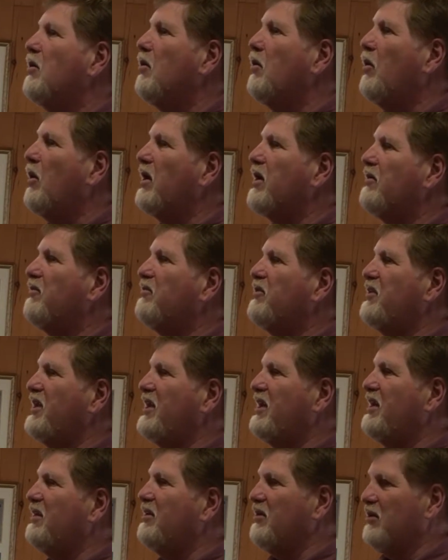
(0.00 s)
one of
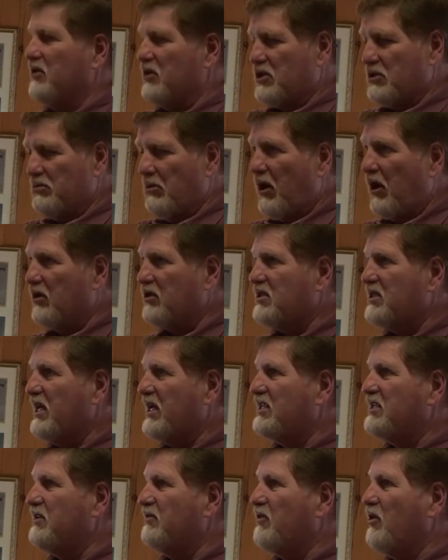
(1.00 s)
the small
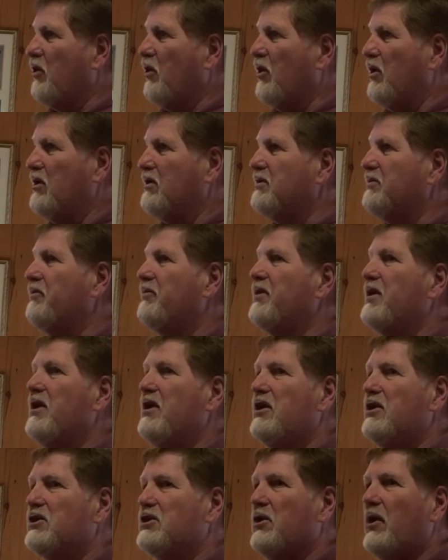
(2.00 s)
sets of QoRs.
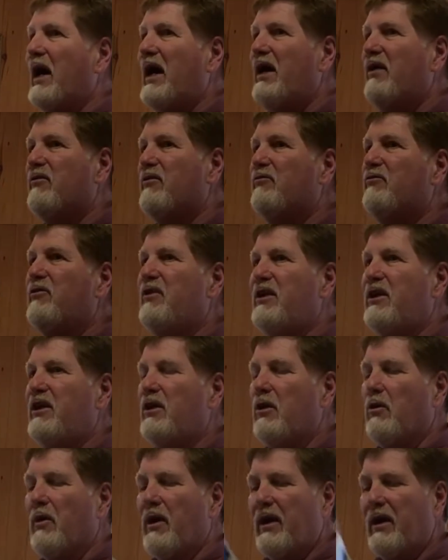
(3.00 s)
So I have a
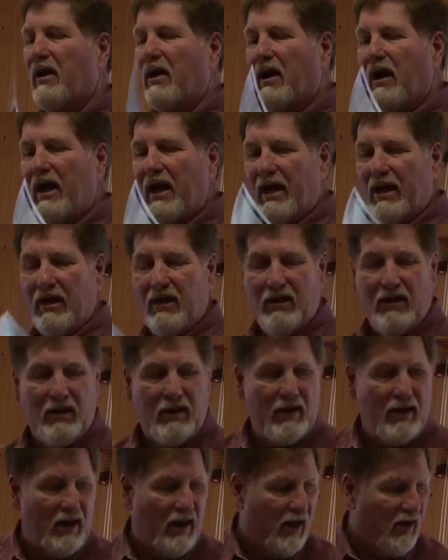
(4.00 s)
video online
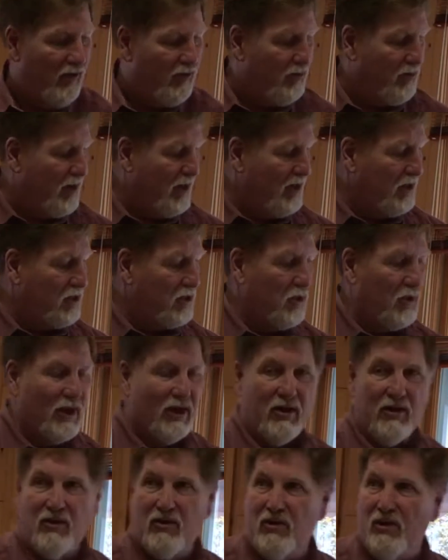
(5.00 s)
of me
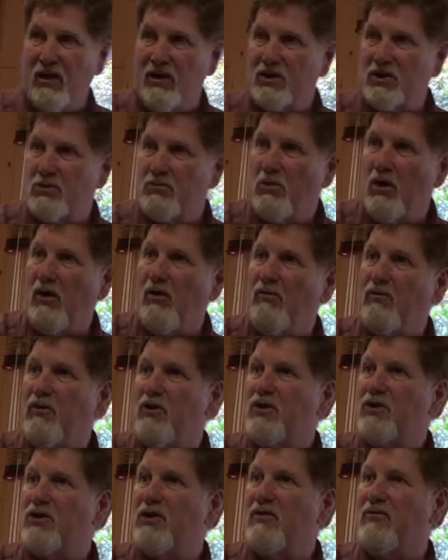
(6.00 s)
doing a small
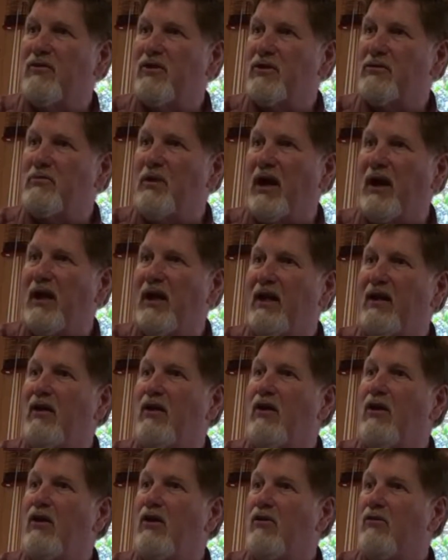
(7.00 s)
version of this painting
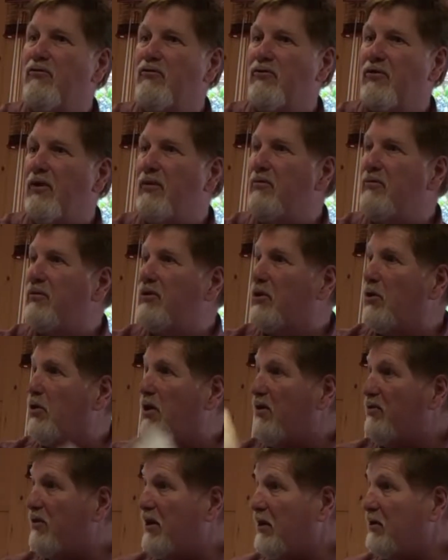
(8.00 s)
from the
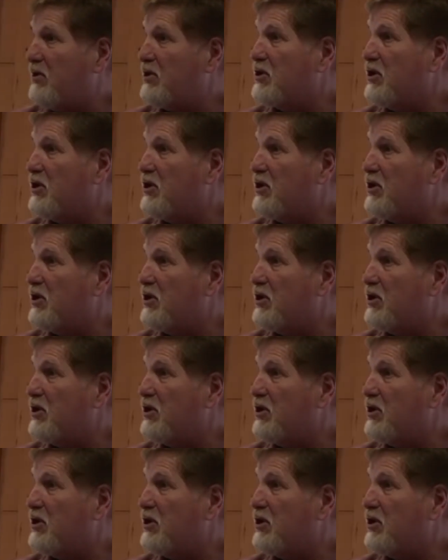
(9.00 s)
rough I was